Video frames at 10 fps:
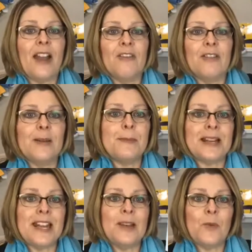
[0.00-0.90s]
every
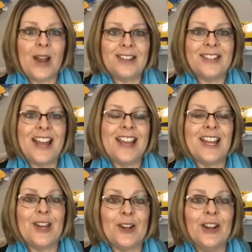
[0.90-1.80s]
Monday and Wednesday
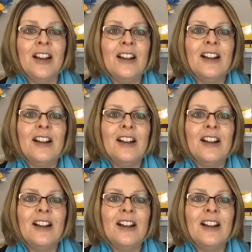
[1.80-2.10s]
here